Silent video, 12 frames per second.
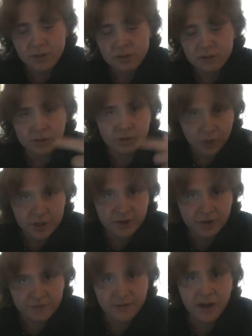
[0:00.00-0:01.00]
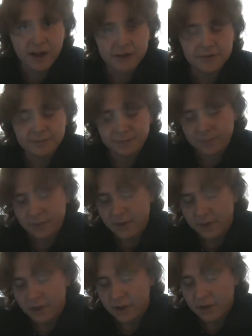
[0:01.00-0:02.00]
you know, the way they're defined.
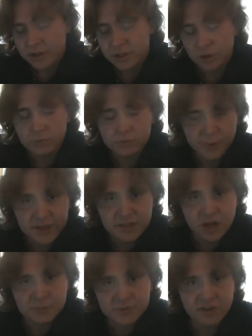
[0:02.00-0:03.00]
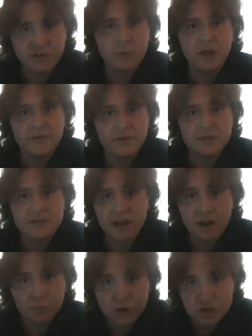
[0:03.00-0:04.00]
So, based on observable evidence that
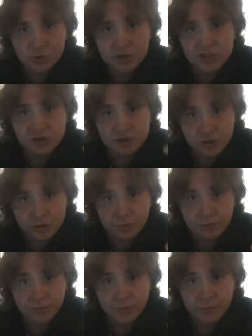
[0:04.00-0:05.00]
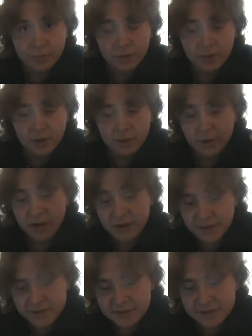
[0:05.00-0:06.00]
I wish wasn't true, but it
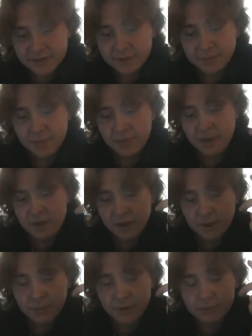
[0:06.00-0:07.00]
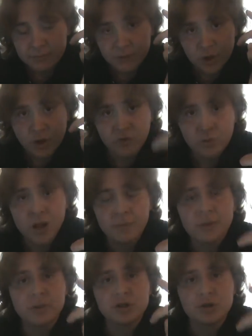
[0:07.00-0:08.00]
is, but the
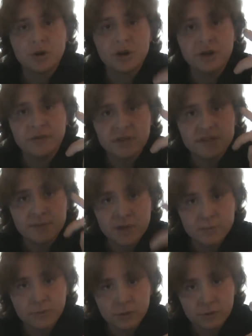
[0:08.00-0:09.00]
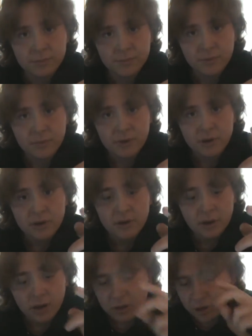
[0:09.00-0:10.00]
overwhelming majority of these people
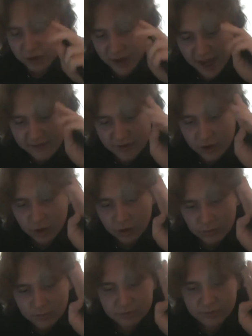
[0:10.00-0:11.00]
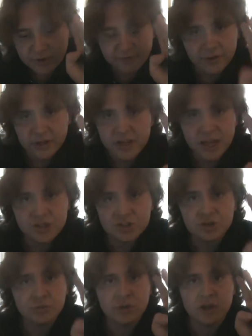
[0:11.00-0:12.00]
Although they have no
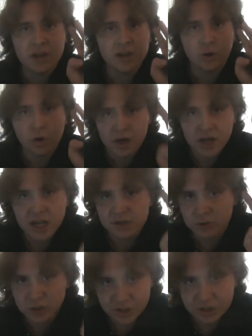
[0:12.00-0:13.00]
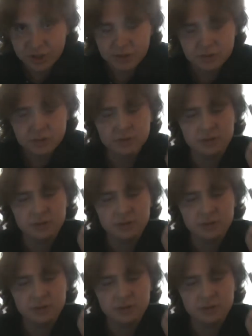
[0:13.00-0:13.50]
affiliation with any organized religion